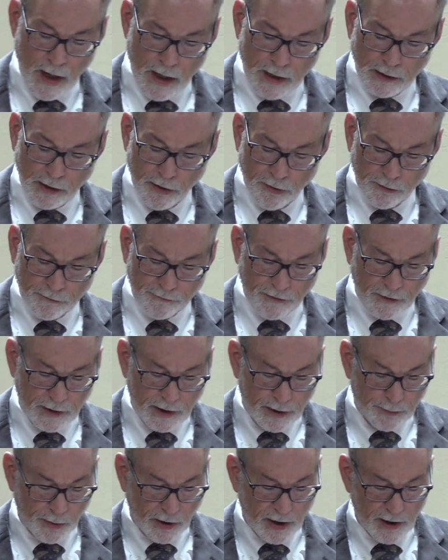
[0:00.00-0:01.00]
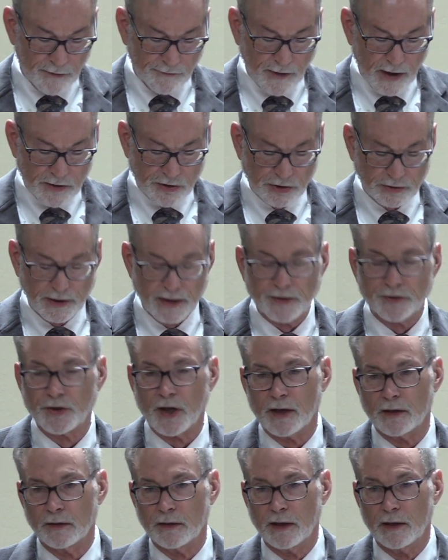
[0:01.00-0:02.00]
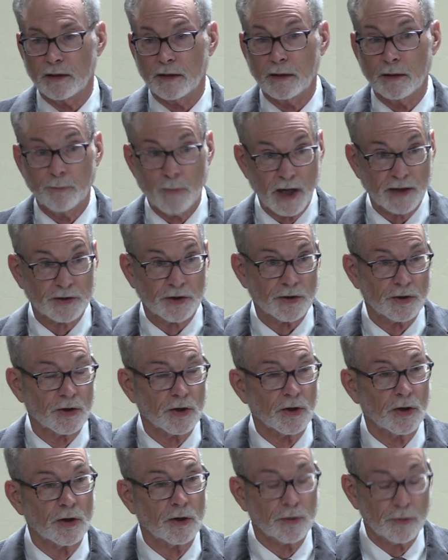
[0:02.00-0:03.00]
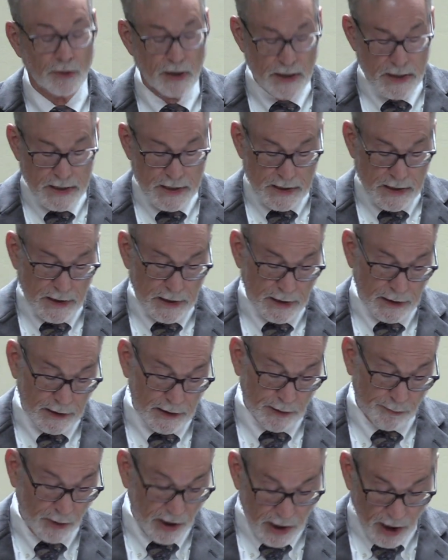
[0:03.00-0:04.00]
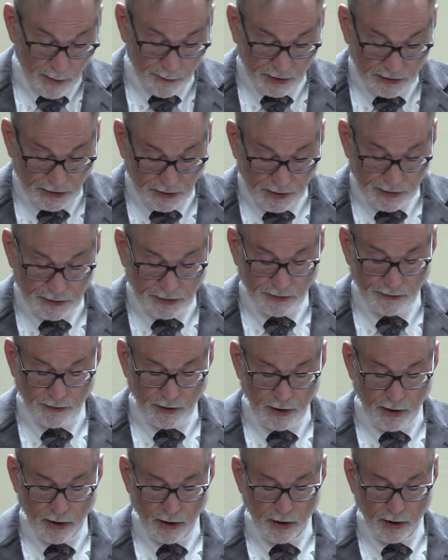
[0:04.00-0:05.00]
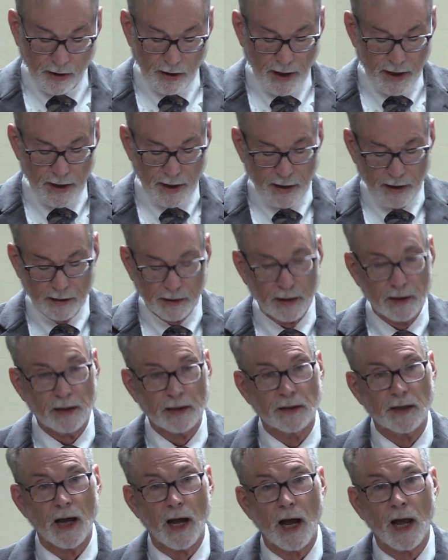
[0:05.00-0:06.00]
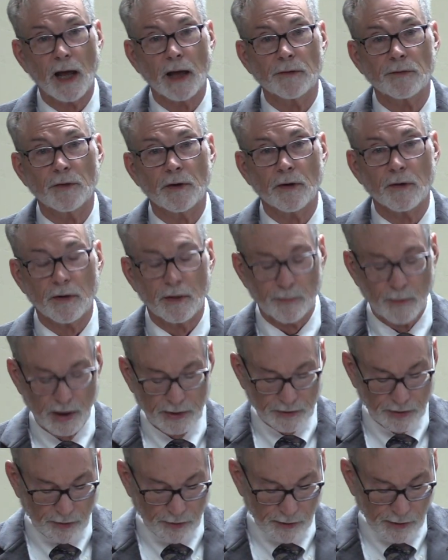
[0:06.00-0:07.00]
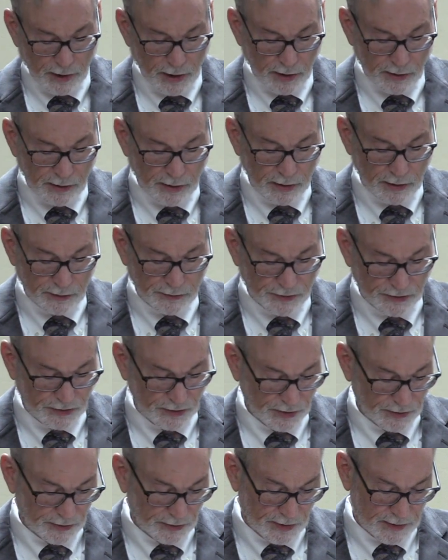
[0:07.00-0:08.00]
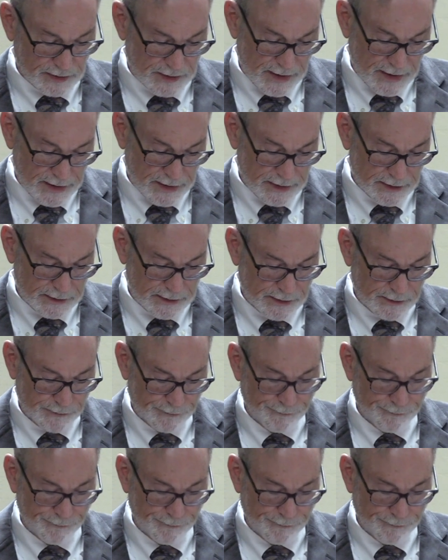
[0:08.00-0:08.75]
León Felipe eventually settled in Mexico and became a citizen there, and he died there in Mexico in 1968.